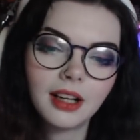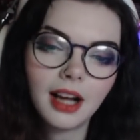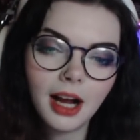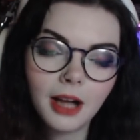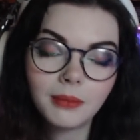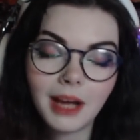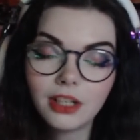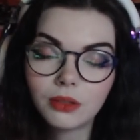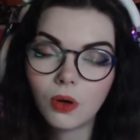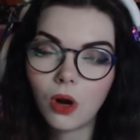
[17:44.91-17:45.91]
I
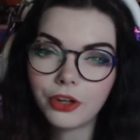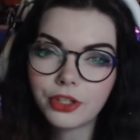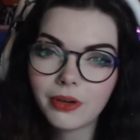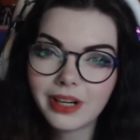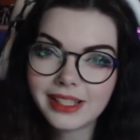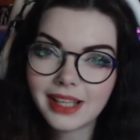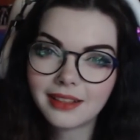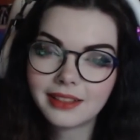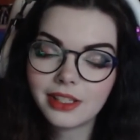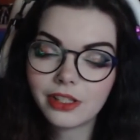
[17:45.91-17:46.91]
don't know how short
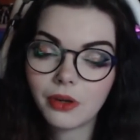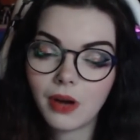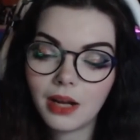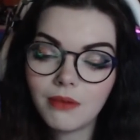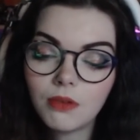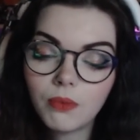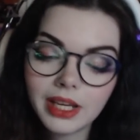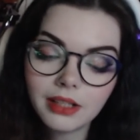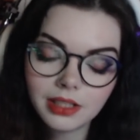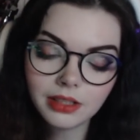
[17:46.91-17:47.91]
exactly, so I will wait
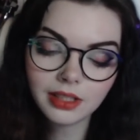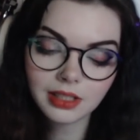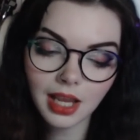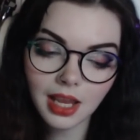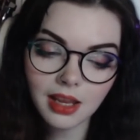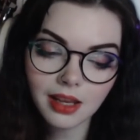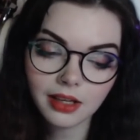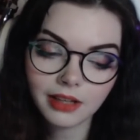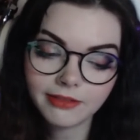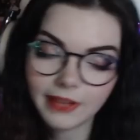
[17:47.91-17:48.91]
until the day
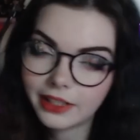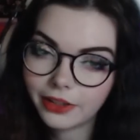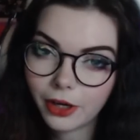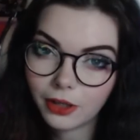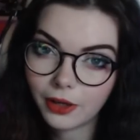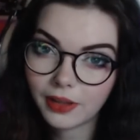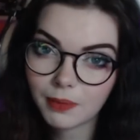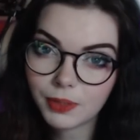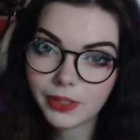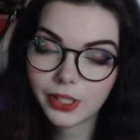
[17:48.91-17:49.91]
and find out how long the
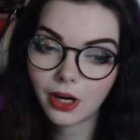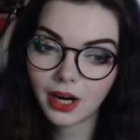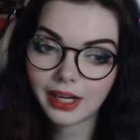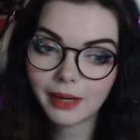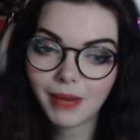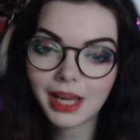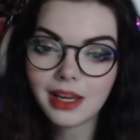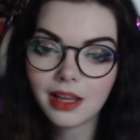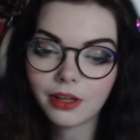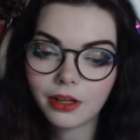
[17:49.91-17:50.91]
episodes are, and I might
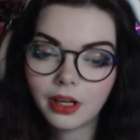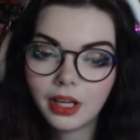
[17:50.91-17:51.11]
either